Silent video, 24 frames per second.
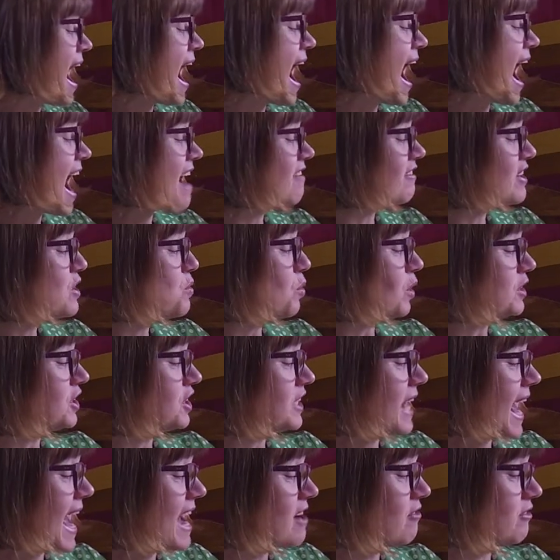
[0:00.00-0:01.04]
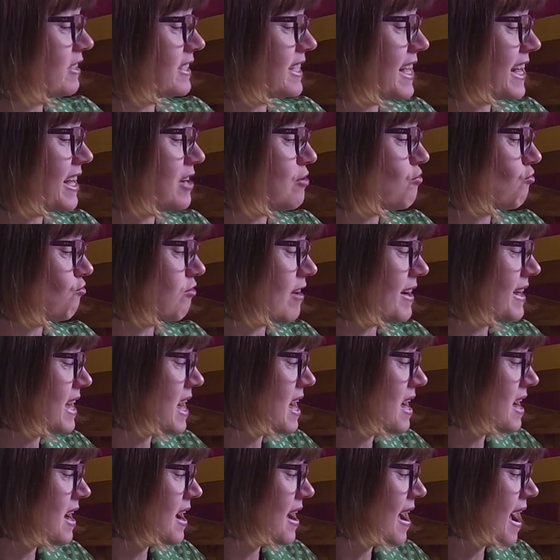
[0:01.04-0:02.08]
Harry watched Hagrid getting redder
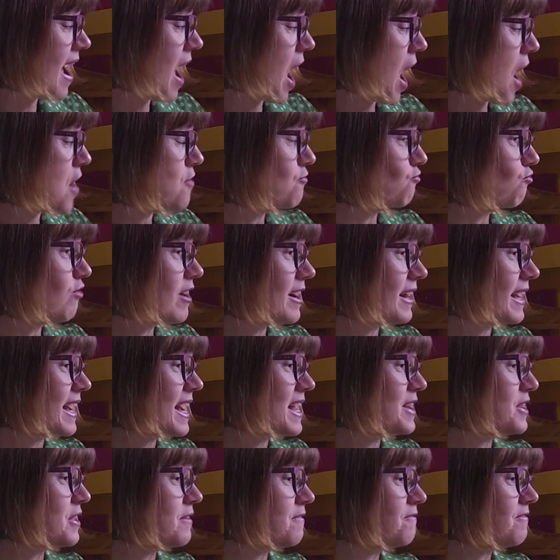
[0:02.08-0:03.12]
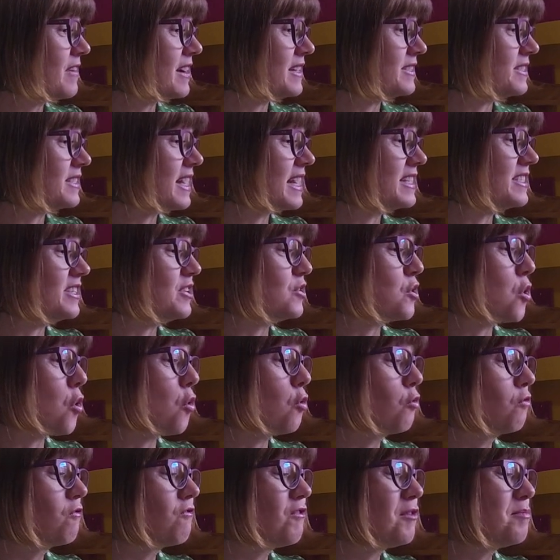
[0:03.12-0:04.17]
and redder in the face as he
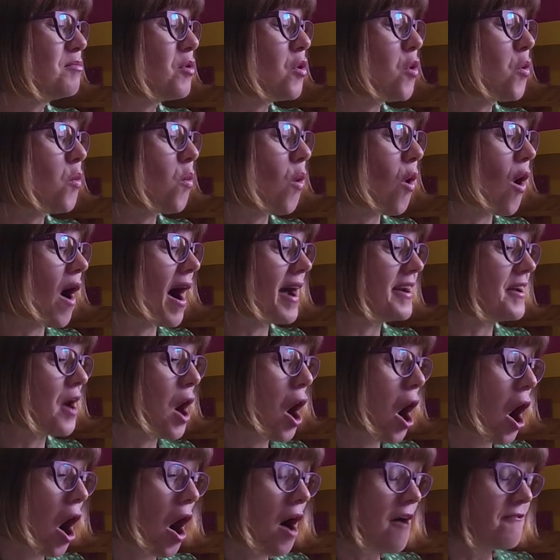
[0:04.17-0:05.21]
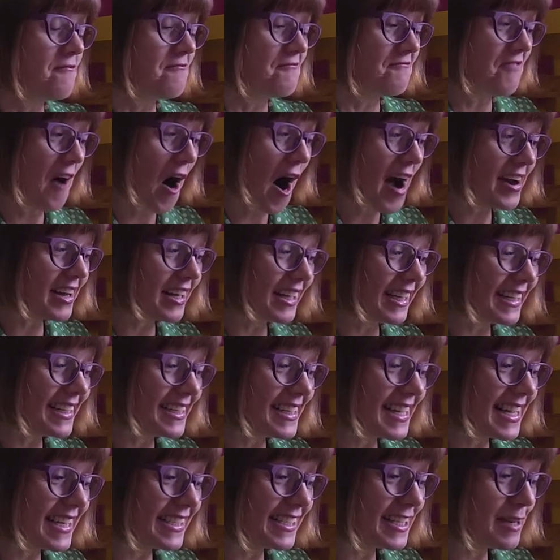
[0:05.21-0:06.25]
called for more wine. Finally
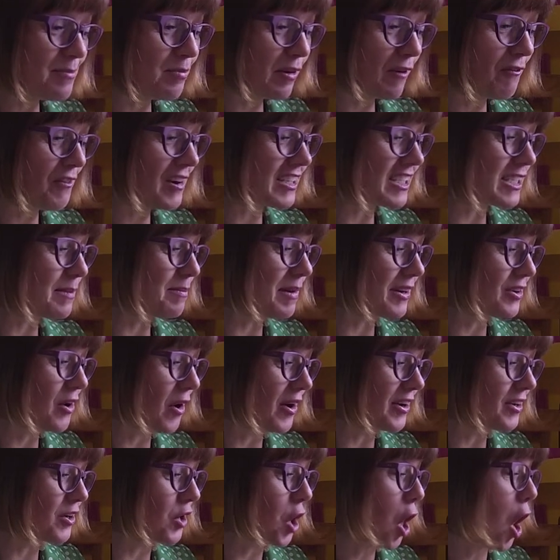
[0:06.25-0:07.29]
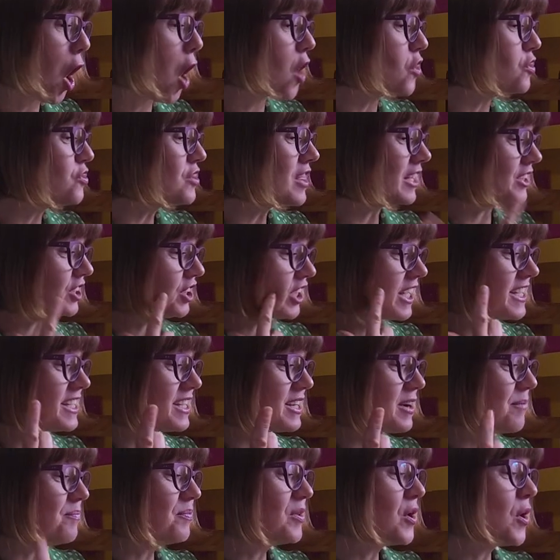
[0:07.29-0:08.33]
kissing Professor McGonagall on the
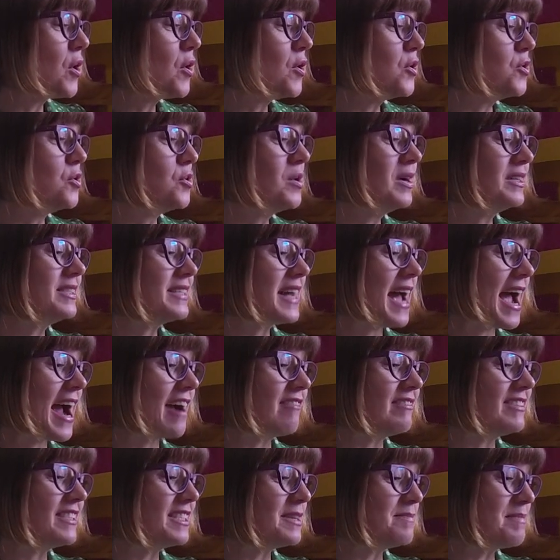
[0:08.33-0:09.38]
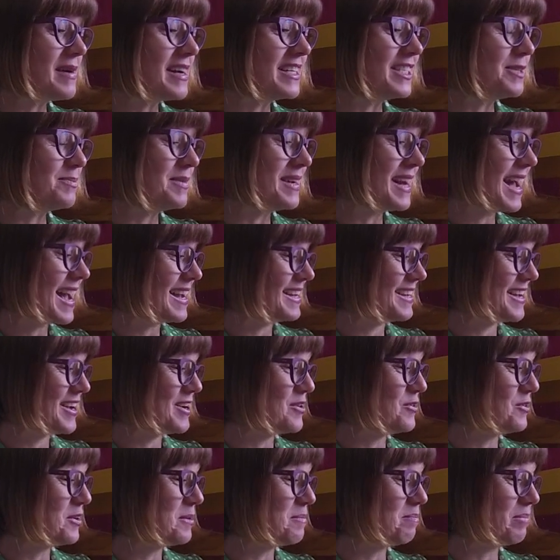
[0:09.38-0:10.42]
cheek, who, to Harry's amazement,
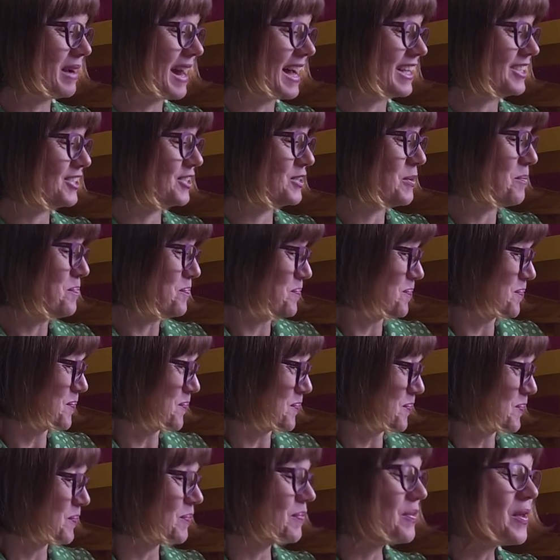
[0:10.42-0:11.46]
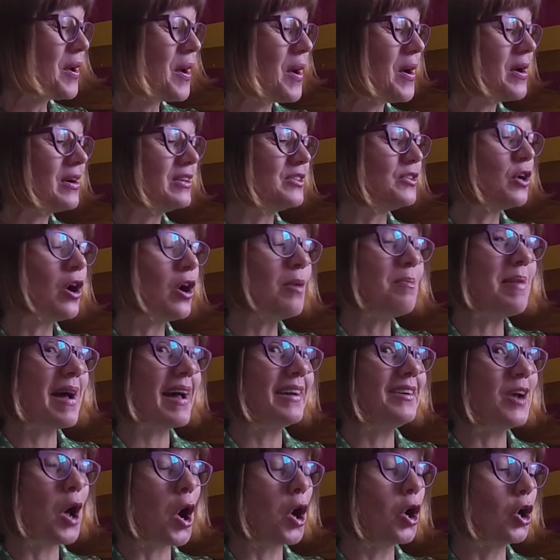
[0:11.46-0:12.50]
giggled and blushed, her top
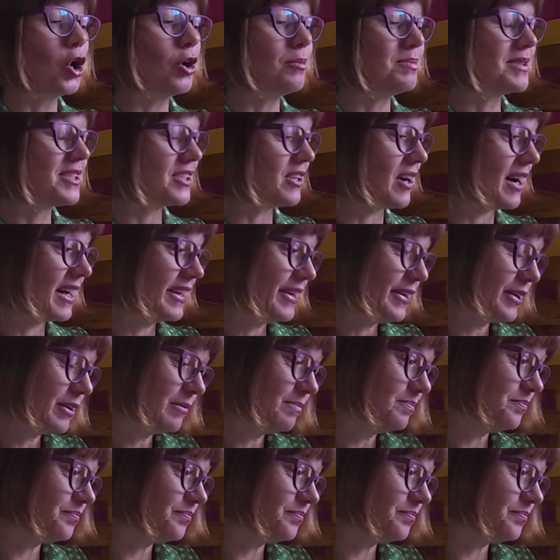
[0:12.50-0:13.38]
hat lopsided.